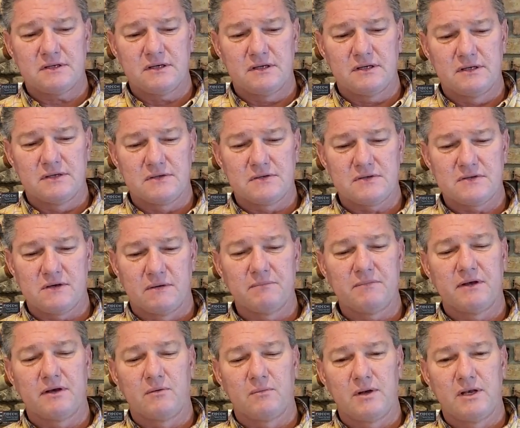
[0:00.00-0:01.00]
is
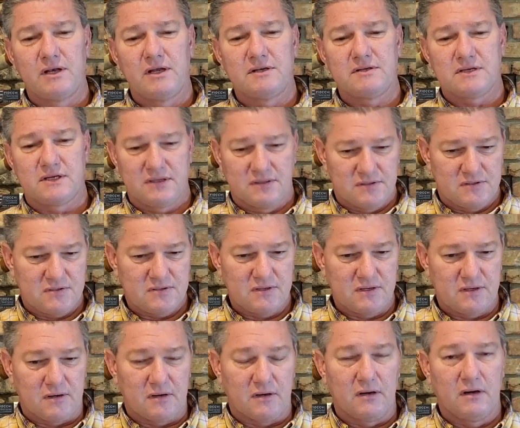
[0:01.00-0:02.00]
something we need to
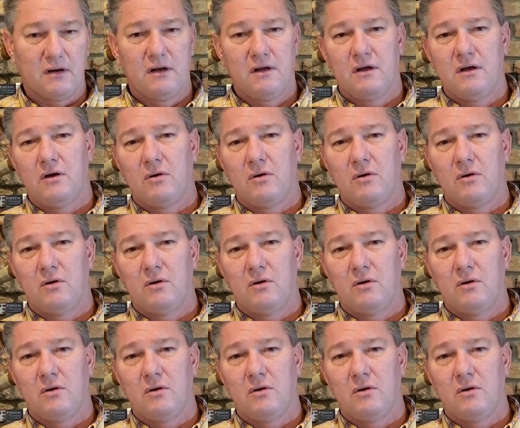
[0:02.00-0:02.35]
consider.